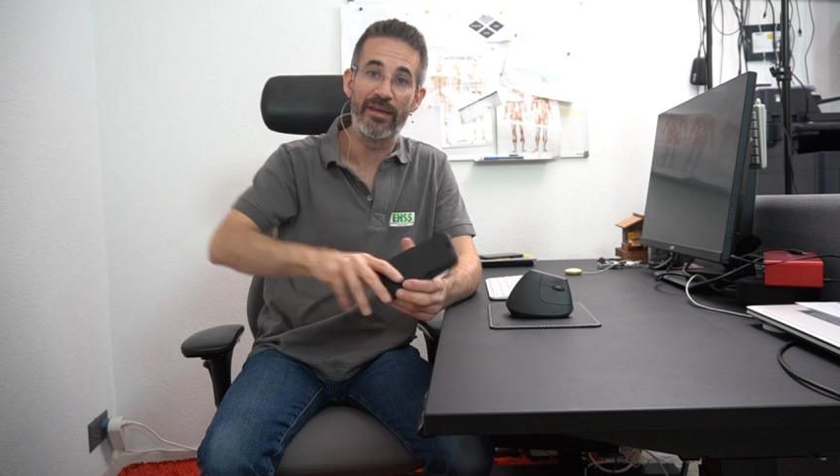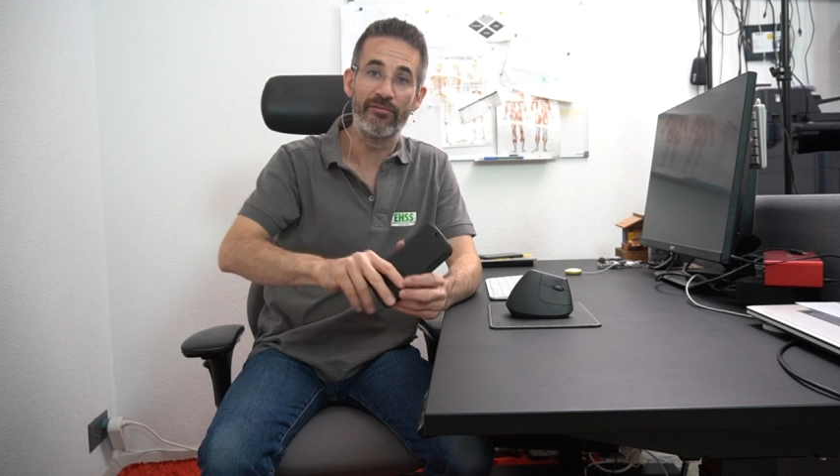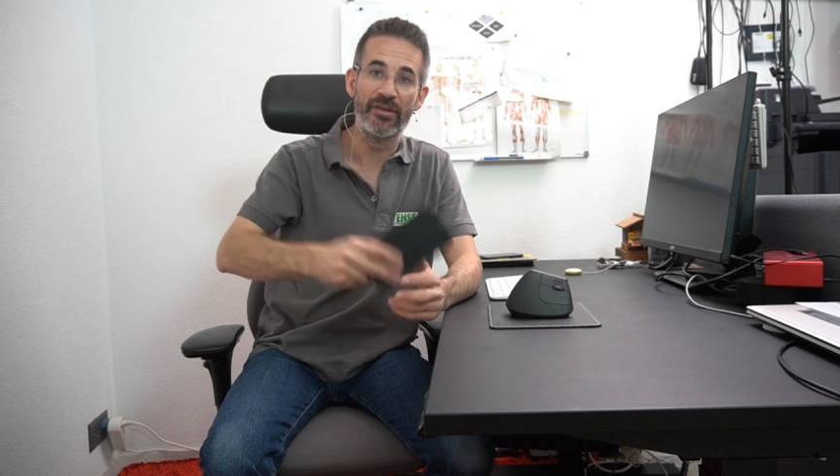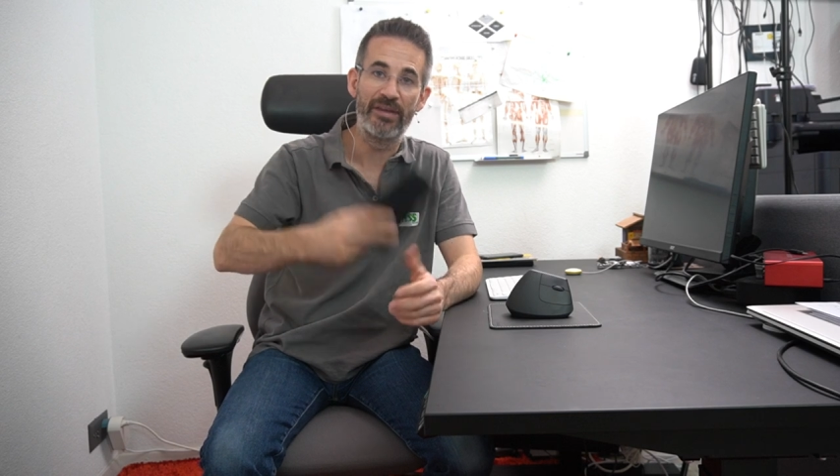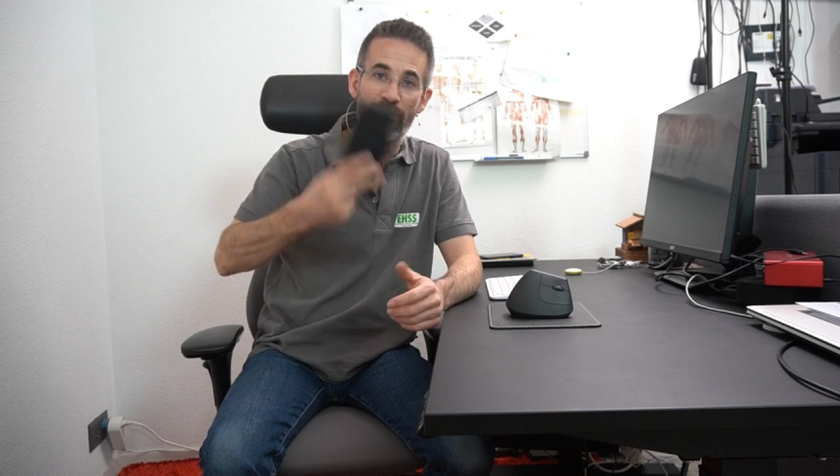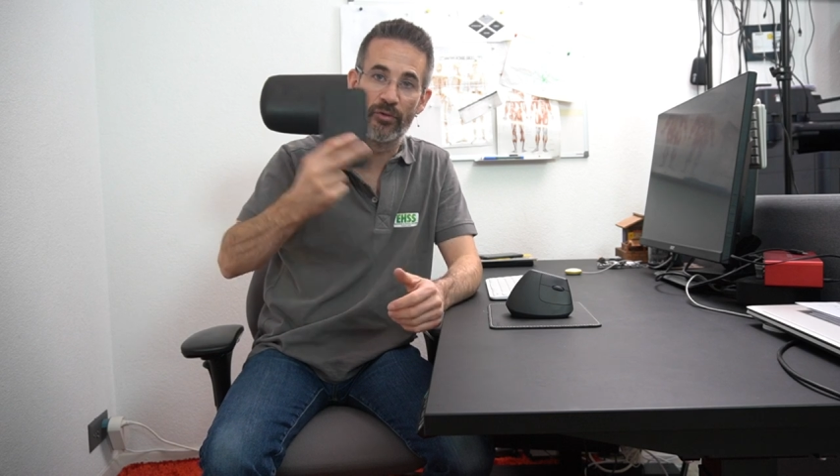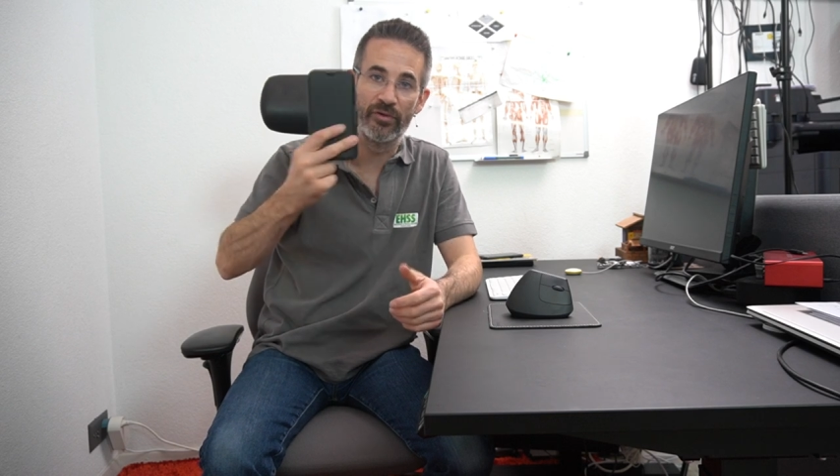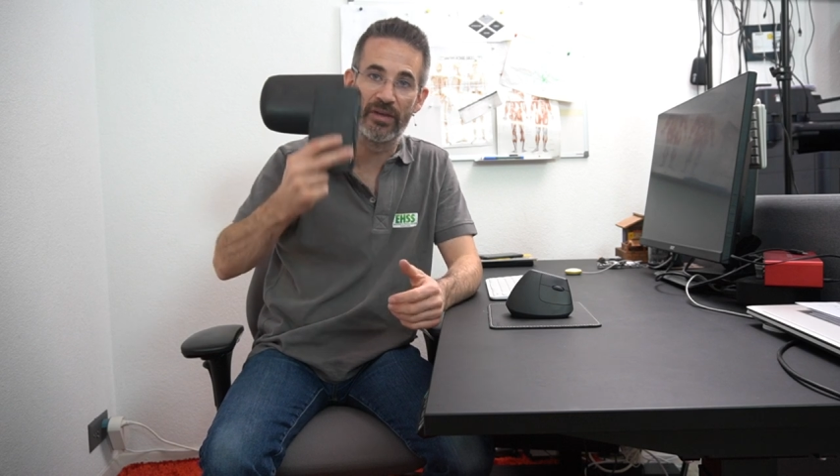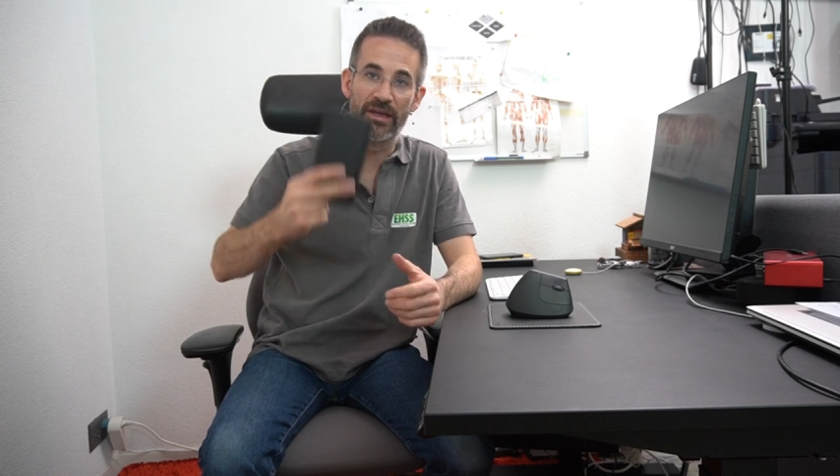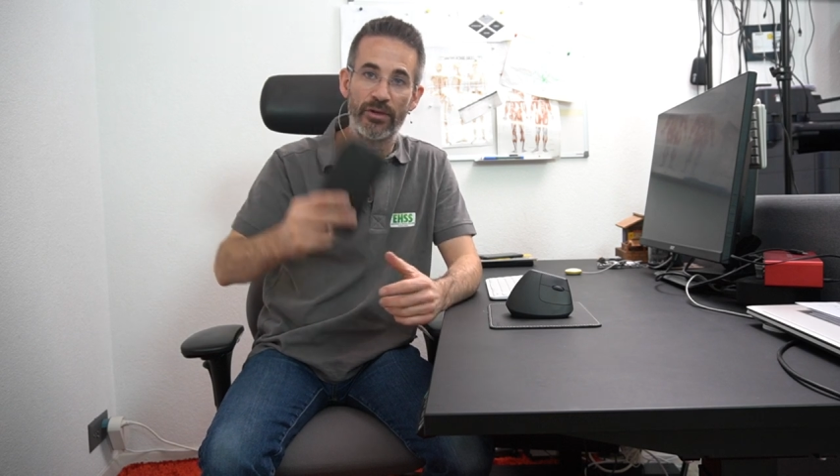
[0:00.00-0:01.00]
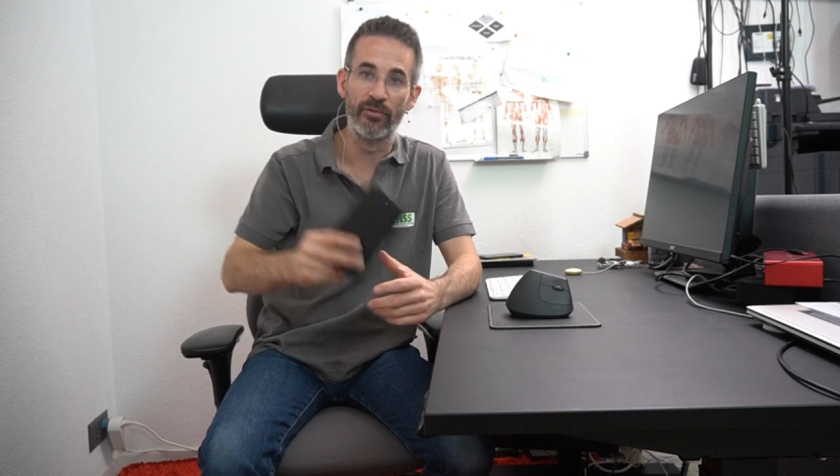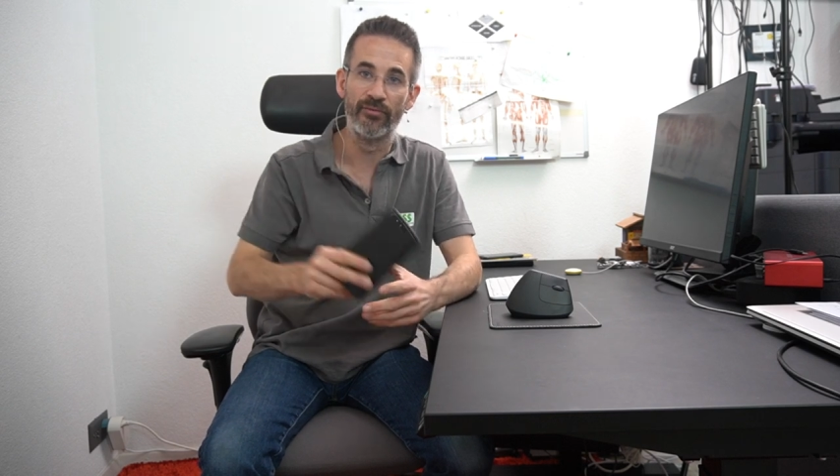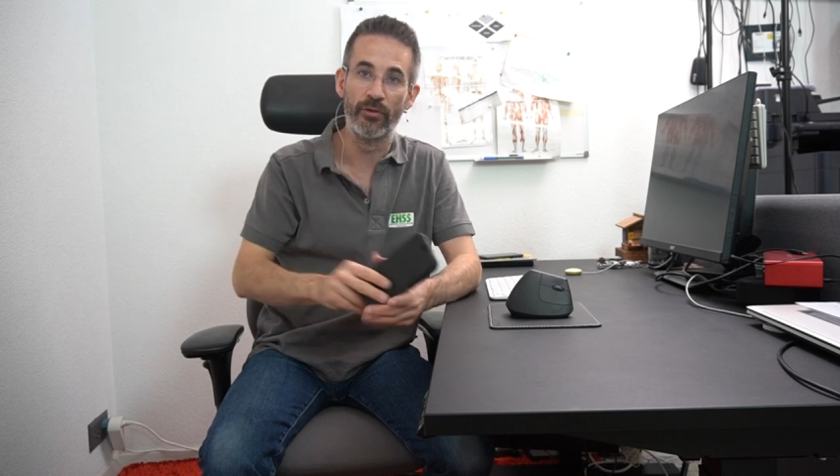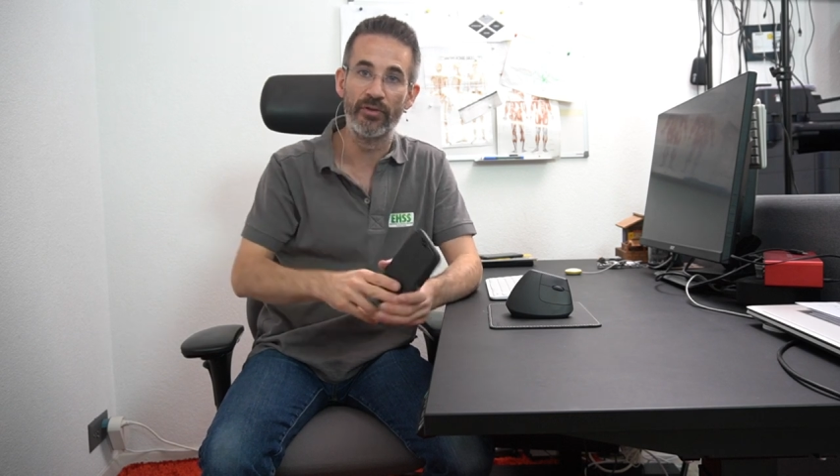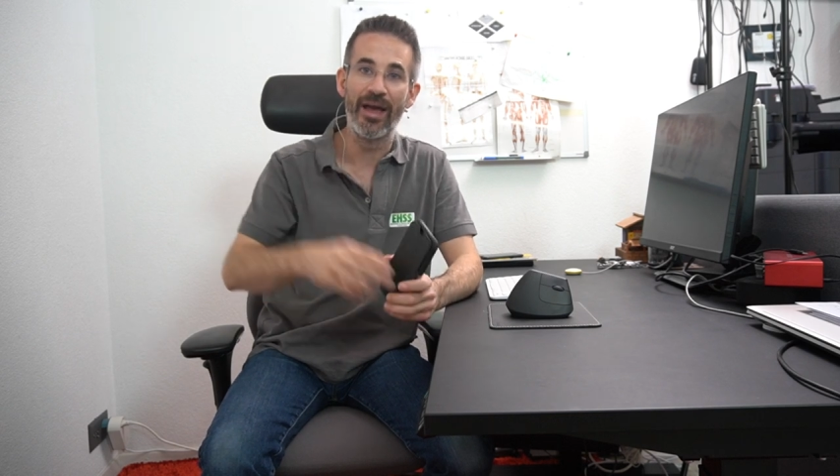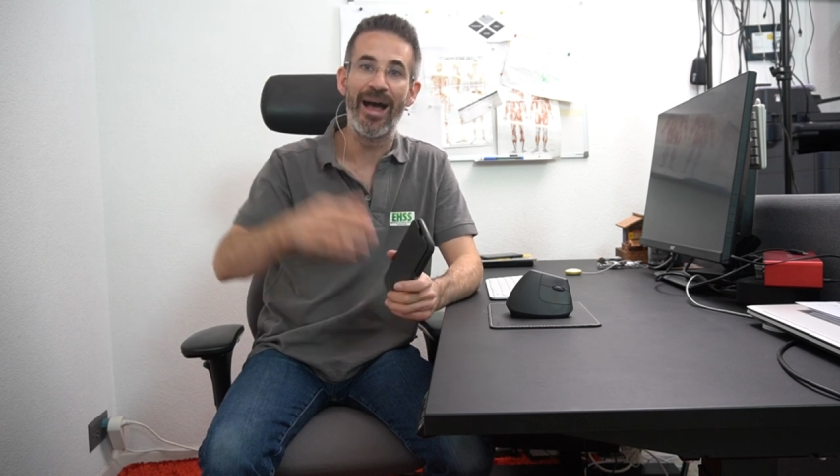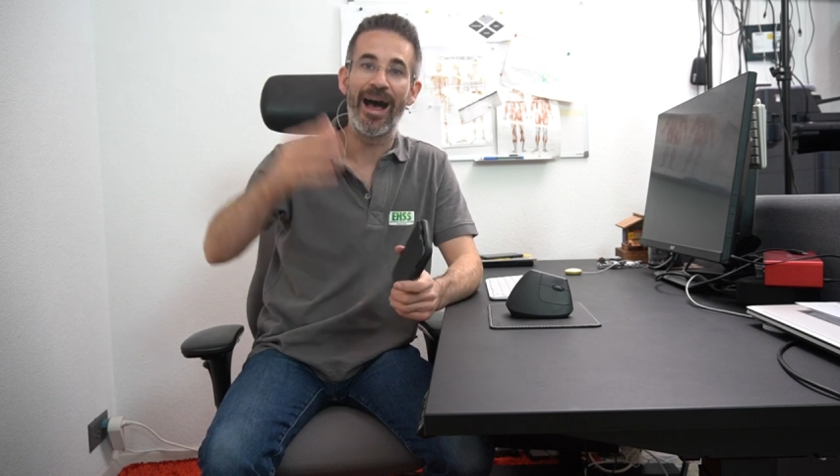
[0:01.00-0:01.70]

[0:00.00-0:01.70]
every time you take your phone,